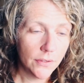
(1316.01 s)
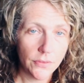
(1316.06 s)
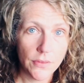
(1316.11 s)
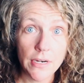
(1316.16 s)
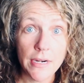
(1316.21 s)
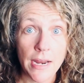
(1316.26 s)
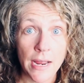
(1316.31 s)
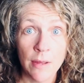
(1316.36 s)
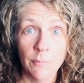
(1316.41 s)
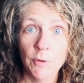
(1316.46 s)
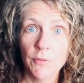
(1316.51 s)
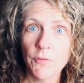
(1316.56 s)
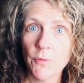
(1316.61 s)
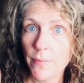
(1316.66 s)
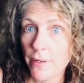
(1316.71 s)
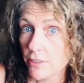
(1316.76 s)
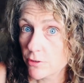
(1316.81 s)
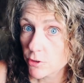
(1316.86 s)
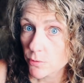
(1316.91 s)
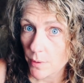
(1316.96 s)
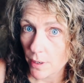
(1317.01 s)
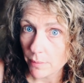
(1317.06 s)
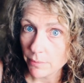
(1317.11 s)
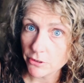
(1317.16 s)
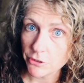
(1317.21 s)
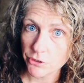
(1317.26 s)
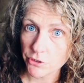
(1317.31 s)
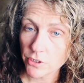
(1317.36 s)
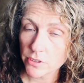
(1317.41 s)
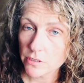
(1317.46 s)
the name of a major
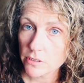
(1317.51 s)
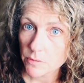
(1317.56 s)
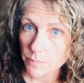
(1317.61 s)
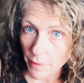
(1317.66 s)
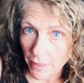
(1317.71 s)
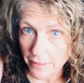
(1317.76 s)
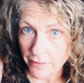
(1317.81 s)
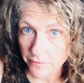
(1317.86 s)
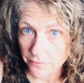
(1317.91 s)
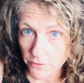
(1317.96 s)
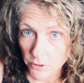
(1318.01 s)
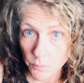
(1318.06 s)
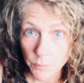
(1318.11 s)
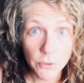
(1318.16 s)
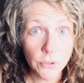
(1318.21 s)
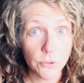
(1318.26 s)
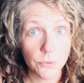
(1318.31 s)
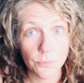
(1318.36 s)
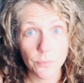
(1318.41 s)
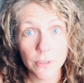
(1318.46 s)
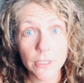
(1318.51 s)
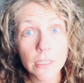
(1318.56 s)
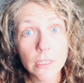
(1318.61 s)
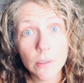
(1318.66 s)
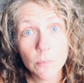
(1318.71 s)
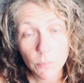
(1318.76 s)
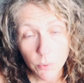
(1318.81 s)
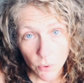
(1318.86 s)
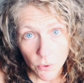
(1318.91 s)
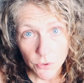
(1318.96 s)
publisher on the spine of your book really
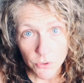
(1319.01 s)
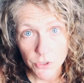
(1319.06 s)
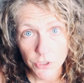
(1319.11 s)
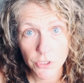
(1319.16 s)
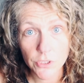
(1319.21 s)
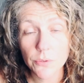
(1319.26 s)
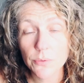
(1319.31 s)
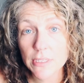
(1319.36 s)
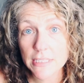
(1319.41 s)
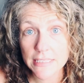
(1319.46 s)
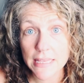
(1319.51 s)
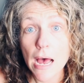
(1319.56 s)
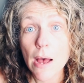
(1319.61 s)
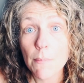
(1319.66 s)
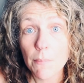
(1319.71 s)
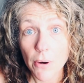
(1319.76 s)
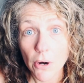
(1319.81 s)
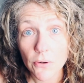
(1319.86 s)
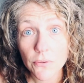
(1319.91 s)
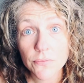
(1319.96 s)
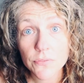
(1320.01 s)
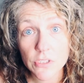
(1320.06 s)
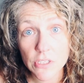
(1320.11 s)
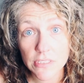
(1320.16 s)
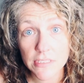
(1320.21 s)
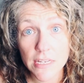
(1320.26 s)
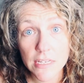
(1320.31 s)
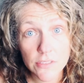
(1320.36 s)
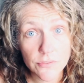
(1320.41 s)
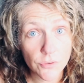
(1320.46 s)
important to you? Is that part of
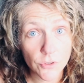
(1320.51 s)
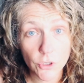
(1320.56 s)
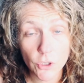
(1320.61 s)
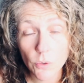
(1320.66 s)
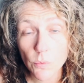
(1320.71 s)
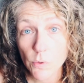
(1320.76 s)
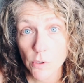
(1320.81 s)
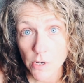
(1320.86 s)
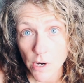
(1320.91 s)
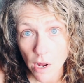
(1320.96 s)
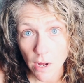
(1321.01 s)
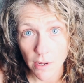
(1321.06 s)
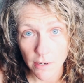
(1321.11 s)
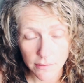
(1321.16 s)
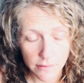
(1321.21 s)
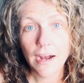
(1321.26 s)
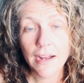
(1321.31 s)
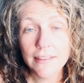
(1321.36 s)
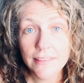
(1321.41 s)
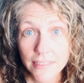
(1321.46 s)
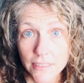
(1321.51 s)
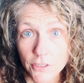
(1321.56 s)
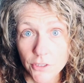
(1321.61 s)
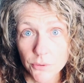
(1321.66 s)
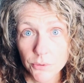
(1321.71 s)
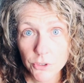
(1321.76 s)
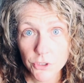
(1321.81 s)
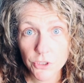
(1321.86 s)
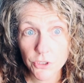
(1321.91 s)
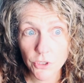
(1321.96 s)
success for you or not? I think
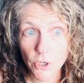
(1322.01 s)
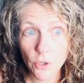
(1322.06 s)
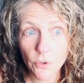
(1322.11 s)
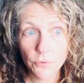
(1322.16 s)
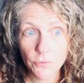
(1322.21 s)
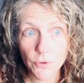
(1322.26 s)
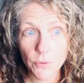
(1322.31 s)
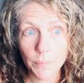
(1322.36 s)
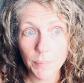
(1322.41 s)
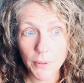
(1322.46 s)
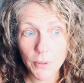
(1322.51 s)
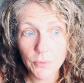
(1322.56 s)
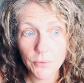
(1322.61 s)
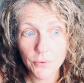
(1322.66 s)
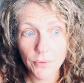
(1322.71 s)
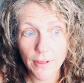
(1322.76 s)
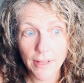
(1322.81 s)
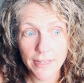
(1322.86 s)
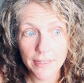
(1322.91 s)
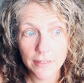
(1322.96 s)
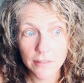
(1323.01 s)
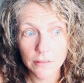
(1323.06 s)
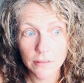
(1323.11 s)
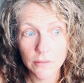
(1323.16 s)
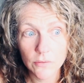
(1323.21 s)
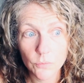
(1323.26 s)
you should go for both like